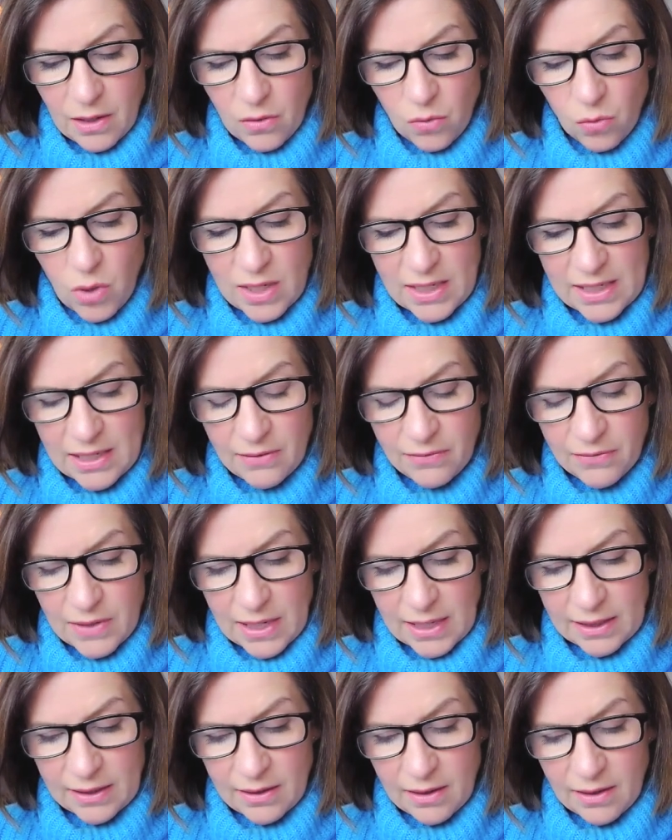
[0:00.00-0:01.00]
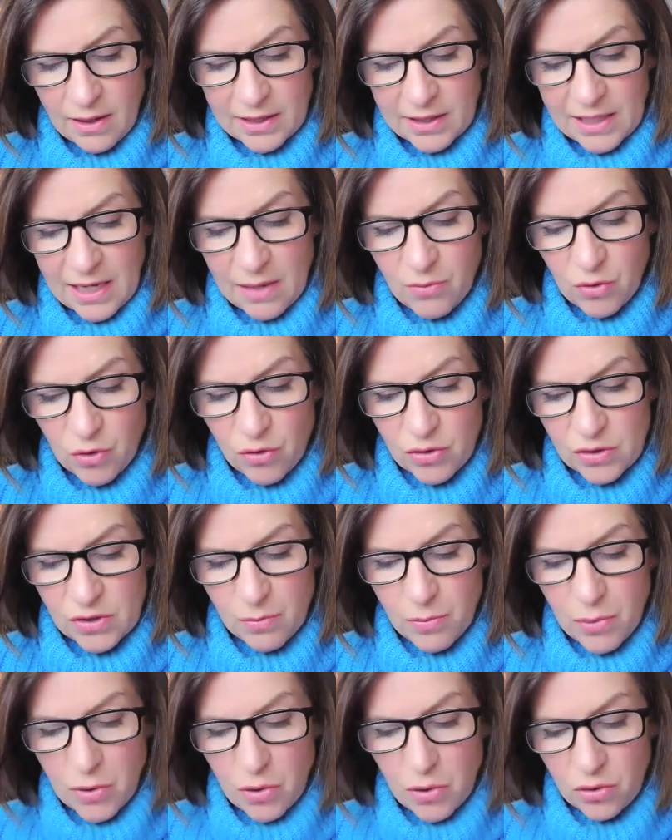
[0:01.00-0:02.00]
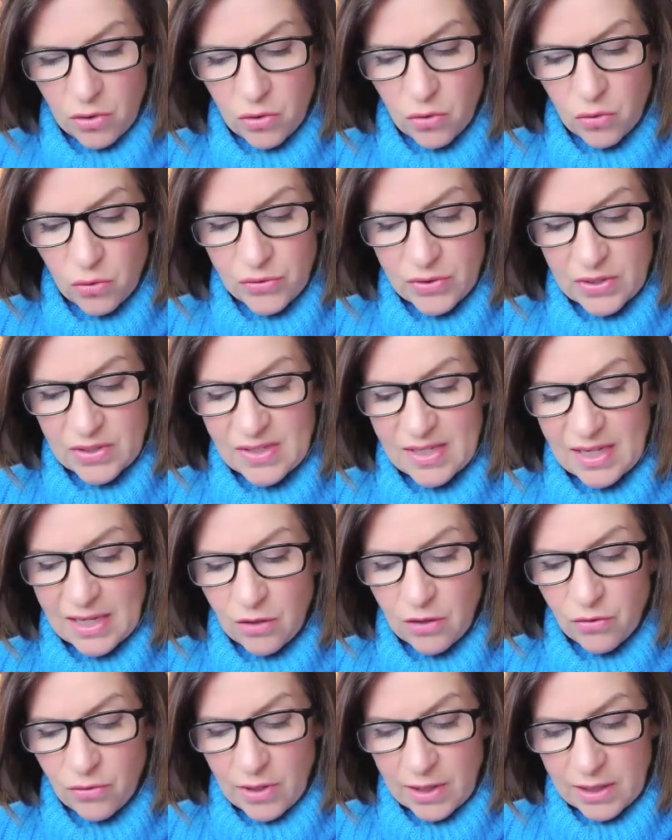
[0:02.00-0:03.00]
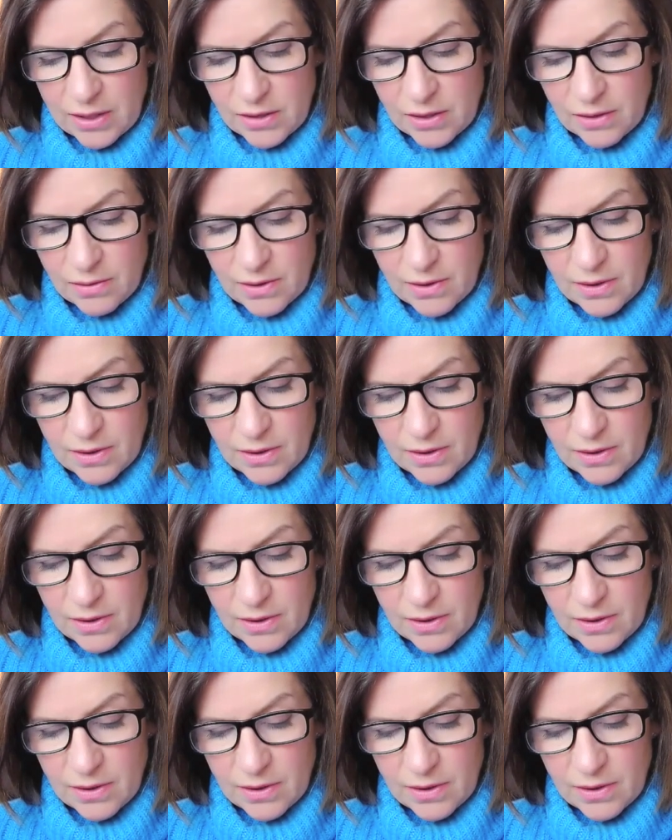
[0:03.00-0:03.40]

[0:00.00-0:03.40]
One evening, I came across a book called The Secret.